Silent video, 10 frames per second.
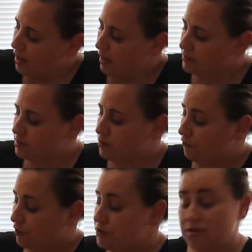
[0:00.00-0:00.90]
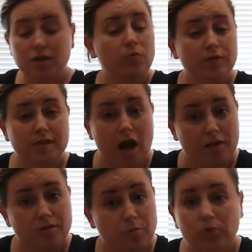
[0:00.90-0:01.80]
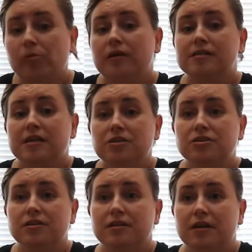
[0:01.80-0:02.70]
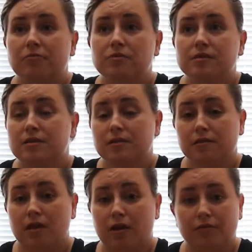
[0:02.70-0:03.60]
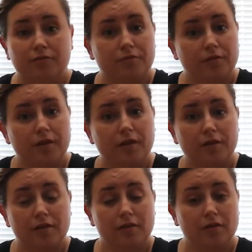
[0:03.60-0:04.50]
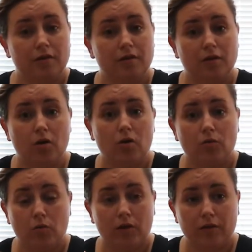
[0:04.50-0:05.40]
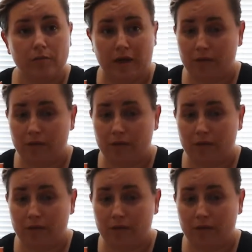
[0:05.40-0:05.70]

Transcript: And so the first term was knowledge mobilization, and it was kind of one of the main